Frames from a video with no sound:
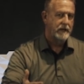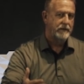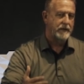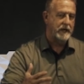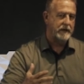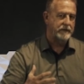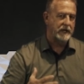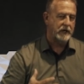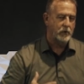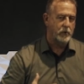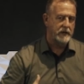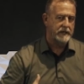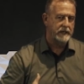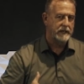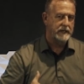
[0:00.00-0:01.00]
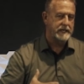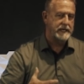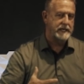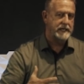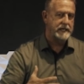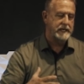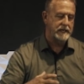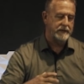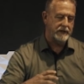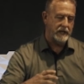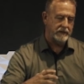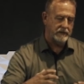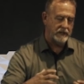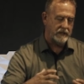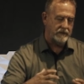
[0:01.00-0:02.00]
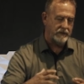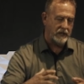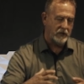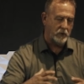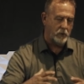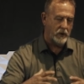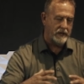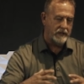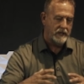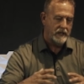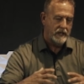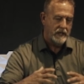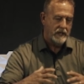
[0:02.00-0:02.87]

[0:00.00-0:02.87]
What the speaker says: They quit leaning in. They quit